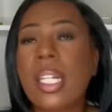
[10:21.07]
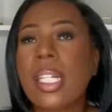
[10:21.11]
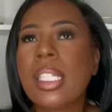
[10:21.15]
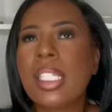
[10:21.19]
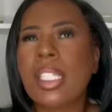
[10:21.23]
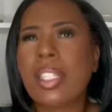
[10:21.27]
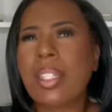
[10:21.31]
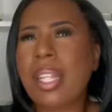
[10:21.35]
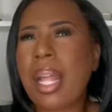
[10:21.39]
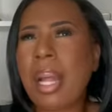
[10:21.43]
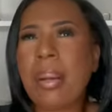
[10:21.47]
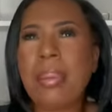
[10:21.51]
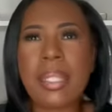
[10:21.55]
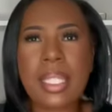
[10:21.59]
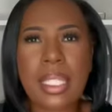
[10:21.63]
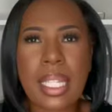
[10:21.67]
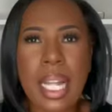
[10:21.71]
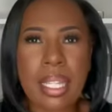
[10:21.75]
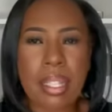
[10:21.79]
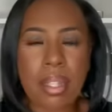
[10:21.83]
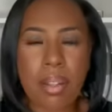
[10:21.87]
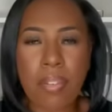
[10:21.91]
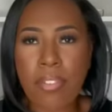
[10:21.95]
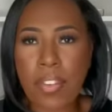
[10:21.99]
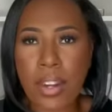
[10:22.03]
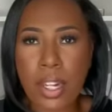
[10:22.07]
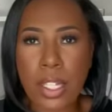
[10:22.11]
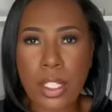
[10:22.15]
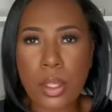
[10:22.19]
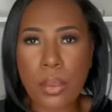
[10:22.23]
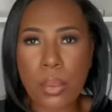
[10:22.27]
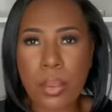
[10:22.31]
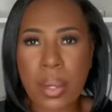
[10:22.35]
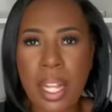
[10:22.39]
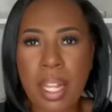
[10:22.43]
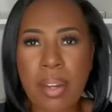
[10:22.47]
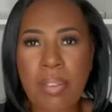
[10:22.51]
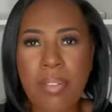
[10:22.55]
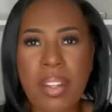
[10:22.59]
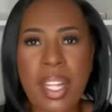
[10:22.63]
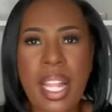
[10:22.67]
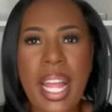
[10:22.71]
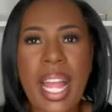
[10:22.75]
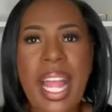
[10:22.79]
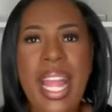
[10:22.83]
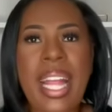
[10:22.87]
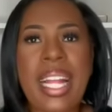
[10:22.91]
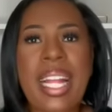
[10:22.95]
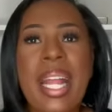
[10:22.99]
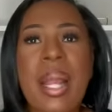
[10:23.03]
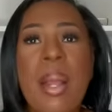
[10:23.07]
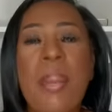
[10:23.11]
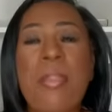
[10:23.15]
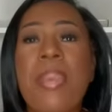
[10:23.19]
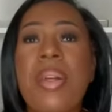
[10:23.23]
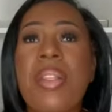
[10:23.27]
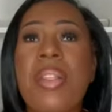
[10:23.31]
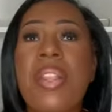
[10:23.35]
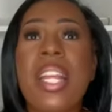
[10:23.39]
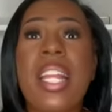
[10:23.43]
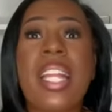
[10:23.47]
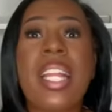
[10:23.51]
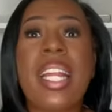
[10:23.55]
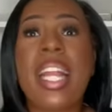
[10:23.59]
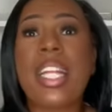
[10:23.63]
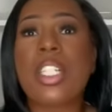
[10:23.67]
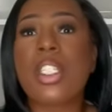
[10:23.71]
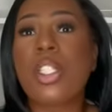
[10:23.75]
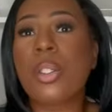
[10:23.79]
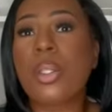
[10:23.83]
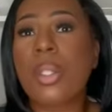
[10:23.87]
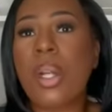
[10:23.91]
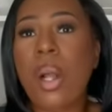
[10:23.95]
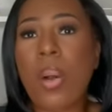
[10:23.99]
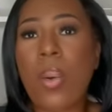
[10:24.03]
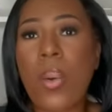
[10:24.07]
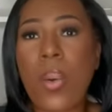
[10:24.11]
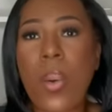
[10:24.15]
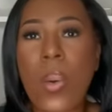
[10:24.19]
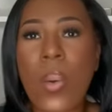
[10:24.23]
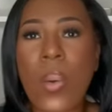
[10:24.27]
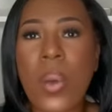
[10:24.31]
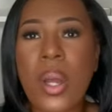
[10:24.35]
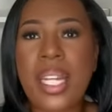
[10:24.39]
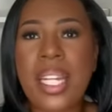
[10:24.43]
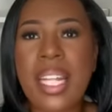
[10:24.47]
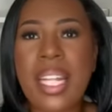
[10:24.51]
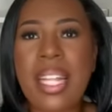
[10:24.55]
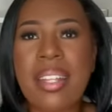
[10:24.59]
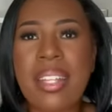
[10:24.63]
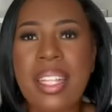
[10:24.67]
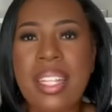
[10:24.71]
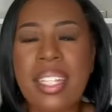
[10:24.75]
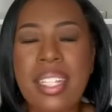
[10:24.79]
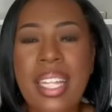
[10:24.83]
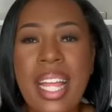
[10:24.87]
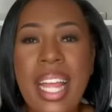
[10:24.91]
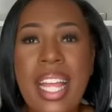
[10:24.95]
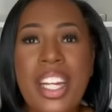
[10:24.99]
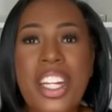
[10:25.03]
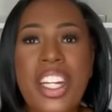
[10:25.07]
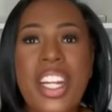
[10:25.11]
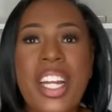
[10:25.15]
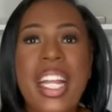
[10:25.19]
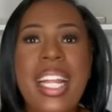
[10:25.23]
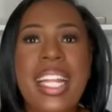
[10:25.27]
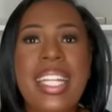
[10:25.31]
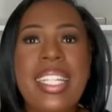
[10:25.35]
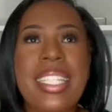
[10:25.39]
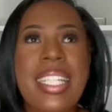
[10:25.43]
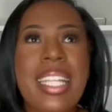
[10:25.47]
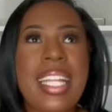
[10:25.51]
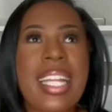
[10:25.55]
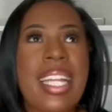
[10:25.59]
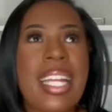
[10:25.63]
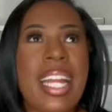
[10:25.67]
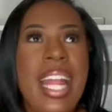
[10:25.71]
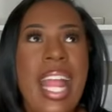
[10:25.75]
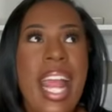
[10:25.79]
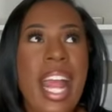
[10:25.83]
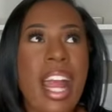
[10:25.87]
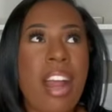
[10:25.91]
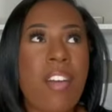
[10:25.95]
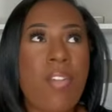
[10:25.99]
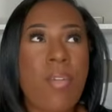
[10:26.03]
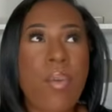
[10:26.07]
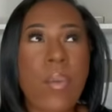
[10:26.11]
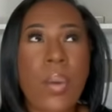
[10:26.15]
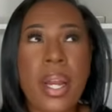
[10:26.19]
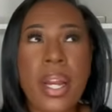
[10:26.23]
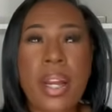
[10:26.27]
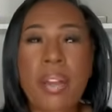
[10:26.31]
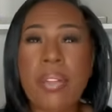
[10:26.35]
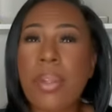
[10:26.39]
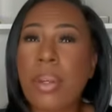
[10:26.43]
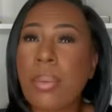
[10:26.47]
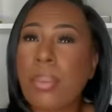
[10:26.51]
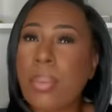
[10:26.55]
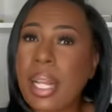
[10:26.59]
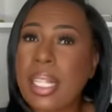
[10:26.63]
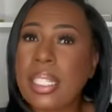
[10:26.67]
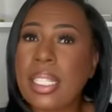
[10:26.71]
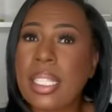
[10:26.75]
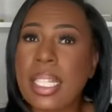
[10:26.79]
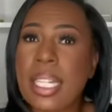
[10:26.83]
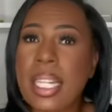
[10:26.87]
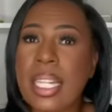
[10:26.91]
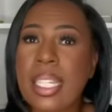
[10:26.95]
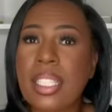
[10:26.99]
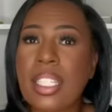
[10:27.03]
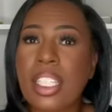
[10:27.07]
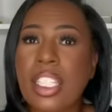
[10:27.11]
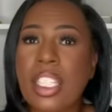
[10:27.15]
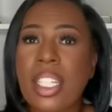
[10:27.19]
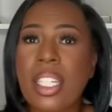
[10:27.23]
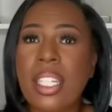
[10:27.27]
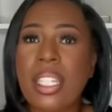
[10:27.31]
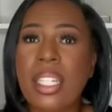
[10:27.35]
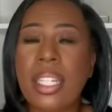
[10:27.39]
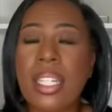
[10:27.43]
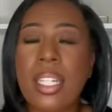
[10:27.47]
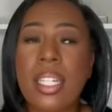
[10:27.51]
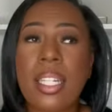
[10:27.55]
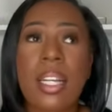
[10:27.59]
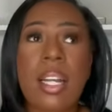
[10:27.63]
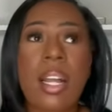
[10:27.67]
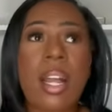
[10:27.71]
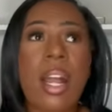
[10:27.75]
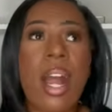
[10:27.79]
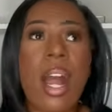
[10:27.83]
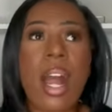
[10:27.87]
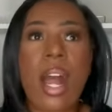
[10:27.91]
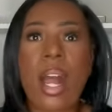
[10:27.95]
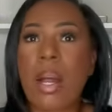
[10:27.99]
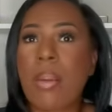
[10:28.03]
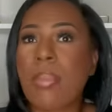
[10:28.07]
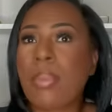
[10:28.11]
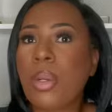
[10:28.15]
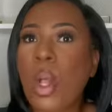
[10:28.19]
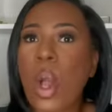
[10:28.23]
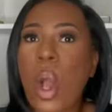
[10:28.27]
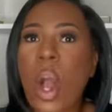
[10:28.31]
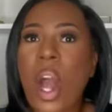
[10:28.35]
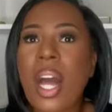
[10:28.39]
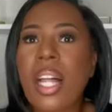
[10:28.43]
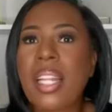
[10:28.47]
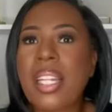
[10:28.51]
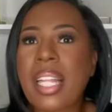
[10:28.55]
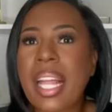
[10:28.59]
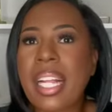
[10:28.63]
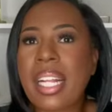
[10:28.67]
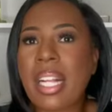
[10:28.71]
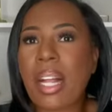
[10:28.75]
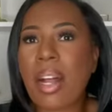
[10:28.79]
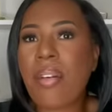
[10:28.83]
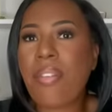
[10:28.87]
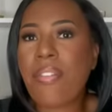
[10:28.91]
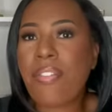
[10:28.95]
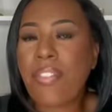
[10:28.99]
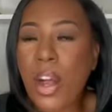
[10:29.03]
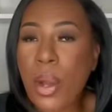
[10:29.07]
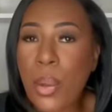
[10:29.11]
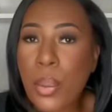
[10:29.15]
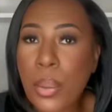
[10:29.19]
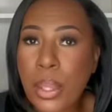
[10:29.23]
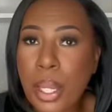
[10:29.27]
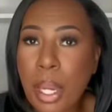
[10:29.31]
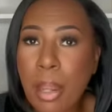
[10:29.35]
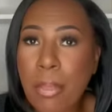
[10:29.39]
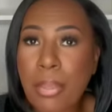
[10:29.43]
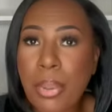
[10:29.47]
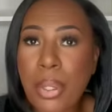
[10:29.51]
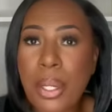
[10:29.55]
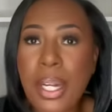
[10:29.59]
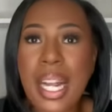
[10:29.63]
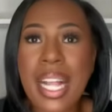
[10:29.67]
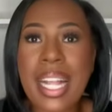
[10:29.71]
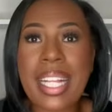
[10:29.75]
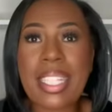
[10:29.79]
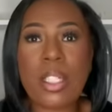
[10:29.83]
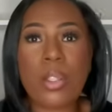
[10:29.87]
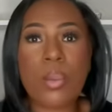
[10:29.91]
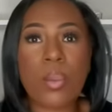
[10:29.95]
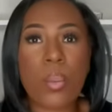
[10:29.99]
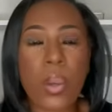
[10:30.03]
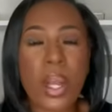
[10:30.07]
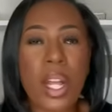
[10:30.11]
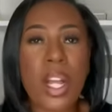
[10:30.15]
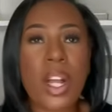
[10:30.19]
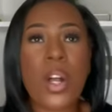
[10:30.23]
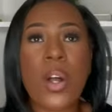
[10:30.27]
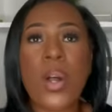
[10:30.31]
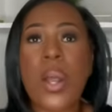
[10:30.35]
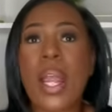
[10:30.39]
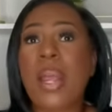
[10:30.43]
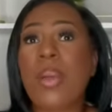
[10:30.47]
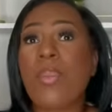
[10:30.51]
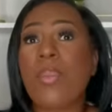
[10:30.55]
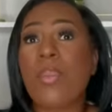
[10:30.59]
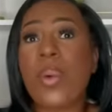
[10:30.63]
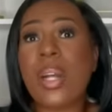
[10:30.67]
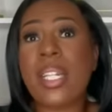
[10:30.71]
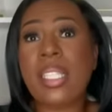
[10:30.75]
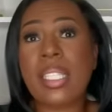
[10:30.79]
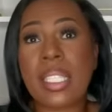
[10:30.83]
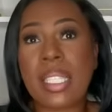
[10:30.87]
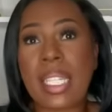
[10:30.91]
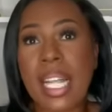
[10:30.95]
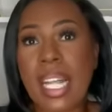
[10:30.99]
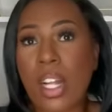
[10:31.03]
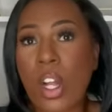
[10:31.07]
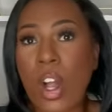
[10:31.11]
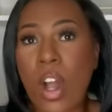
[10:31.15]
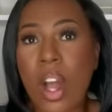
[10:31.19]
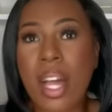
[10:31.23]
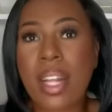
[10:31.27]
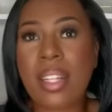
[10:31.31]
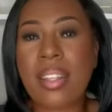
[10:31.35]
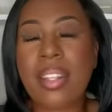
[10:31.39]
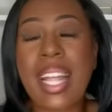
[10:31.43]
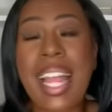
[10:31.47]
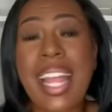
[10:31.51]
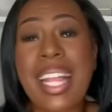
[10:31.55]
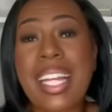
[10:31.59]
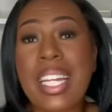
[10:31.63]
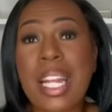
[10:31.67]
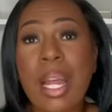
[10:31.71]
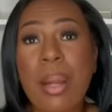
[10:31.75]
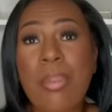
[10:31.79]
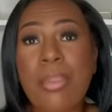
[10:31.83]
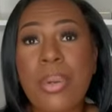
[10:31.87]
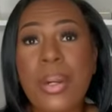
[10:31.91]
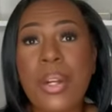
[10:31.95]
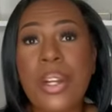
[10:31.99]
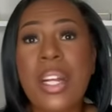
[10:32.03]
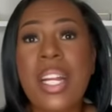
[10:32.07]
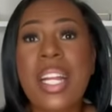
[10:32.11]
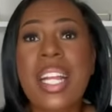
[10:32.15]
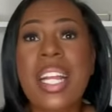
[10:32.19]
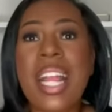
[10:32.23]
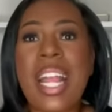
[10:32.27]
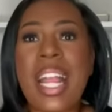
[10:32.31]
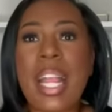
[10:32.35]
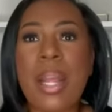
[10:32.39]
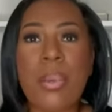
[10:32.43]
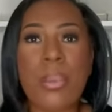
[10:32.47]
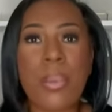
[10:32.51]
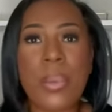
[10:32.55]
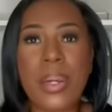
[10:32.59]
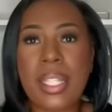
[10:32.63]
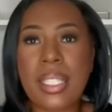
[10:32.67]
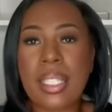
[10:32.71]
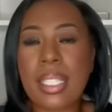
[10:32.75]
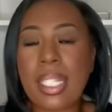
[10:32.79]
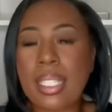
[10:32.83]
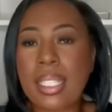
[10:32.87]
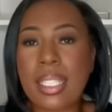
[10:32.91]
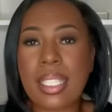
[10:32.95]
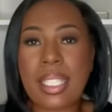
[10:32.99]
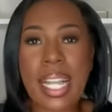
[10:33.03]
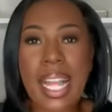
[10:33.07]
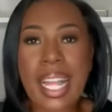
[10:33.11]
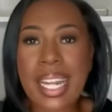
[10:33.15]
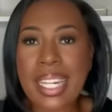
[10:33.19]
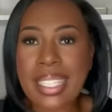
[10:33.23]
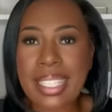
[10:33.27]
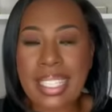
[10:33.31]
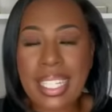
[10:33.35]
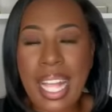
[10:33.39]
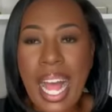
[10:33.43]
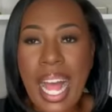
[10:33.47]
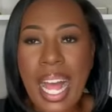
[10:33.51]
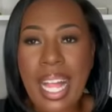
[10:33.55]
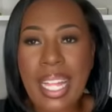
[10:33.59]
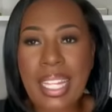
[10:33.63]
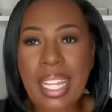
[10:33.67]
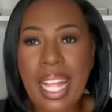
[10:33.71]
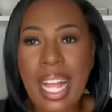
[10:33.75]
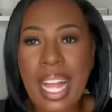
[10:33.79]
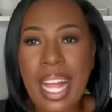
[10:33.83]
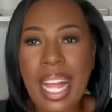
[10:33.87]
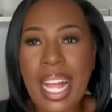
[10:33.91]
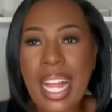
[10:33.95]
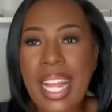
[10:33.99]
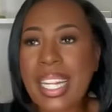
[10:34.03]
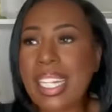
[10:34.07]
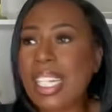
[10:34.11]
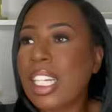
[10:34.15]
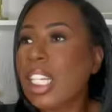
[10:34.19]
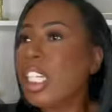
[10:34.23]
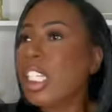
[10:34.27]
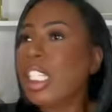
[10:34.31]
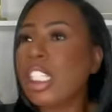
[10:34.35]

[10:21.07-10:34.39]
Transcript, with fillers: So that was like the first red flag. But then as you go on in the letter, it did have where the residents could um, call like a phone number as well. And once they called that number, it went to Santa's hotline.